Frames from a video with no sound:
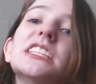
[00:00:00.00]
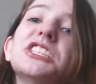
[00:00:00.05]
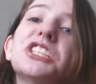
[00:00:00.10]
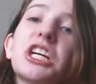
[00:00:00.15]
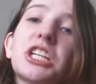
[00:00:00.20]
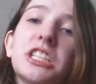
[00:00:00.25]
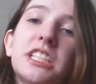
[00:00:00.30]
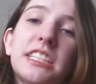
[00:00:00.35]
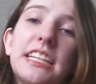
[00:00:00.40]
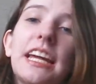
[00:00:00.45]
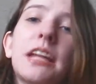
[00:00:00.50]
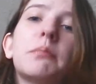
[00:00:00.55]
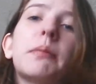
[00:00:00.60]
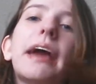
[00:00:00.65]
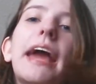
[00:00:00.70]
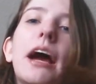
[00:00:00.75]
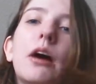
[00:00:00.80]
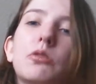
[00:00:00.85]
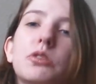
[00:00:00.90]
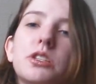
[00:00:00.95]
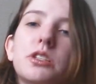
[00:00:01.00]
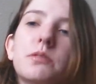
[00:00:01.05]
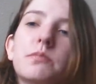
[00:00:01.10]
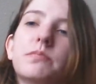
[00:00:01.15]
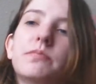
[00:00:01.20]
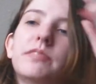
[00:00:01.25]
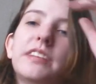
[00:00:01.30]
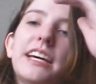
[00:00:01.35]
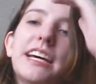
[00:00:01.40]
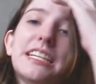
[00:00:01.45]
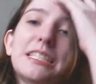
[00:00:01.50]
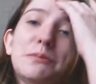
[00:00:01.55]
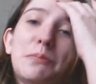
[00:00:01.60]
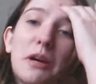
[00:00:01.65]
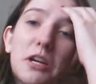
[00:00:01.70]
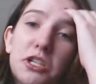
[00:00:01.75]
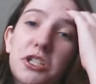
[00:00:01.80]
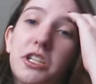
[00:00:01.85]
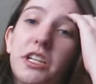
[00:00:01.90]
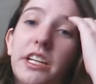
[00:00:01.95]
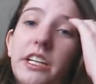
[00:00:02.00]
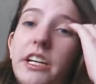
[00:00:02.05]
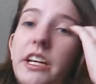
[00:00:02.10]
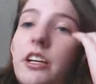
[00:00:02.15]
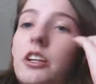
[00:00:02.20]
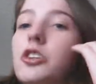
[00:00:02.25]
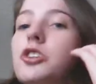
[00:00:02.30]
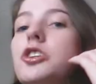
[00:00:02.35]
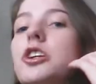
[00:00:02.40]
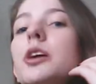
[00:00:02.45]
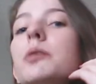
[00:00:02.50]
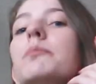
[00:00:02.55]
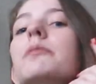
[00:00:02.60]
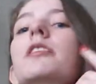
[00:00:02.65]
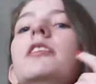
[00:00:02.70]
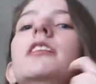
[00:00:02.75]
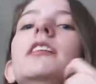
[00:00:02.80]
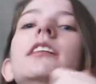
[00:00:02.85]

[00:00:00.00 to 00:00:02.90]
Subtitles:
check this anime out, especially the English dub.